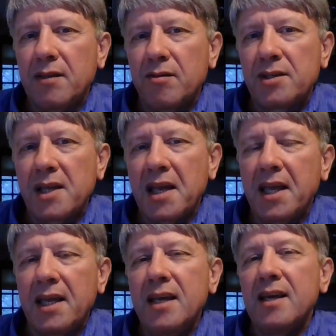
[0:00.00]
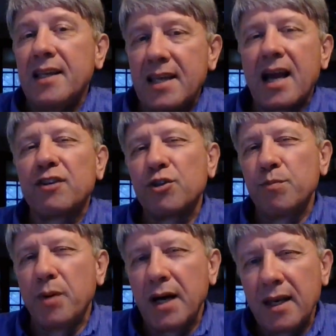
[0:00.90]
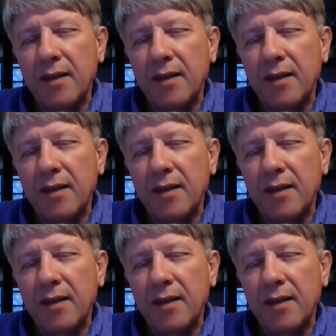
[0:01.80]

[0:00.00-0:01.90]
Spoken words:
They're saying, yes, but.